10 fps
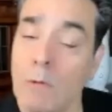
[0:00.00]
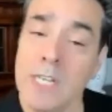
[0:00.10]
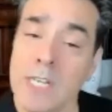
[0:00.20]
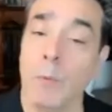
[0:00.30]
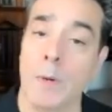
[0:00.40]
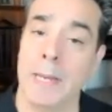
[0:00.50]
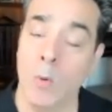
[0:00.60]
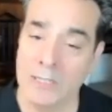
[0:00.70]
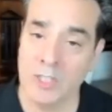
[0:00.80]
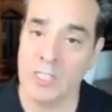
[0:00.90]
going to be one of my
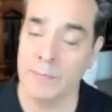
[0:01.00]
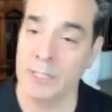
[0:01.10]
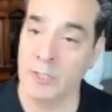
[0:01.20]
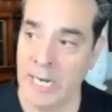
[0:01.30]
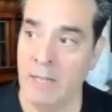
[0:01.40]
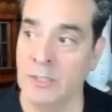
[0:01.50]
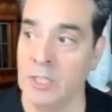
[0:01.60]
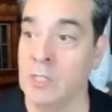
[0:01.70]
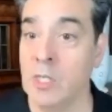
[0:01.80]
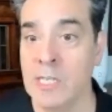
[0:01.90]
questions. Some of the
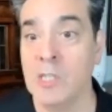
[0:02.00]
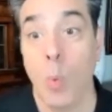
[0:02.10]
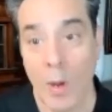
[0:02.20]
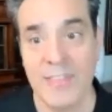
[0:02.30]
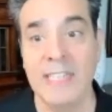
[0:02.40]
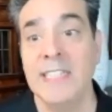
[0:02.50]
challenges, because it's one thing